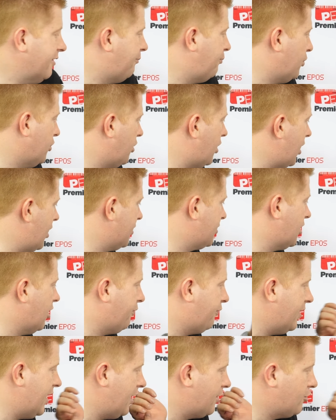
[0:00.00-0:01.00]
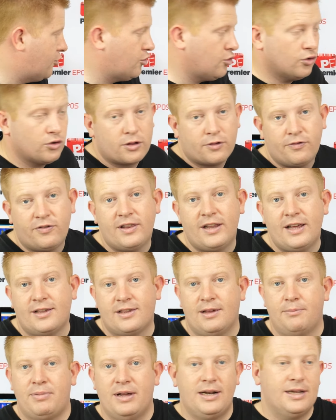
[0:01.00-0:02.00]
have bought our software just for
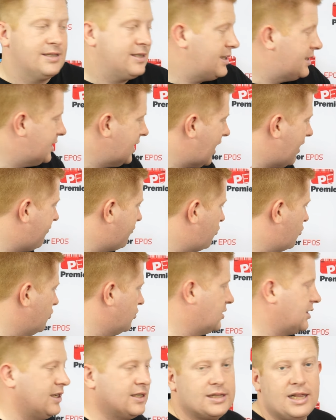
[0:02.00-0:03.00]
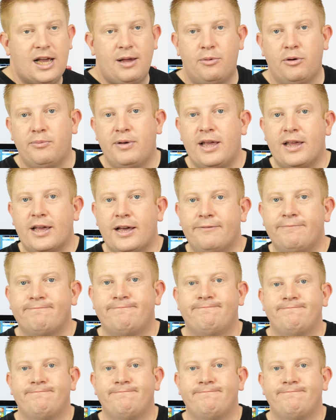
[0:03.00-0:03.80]
this ability to have just this label maker.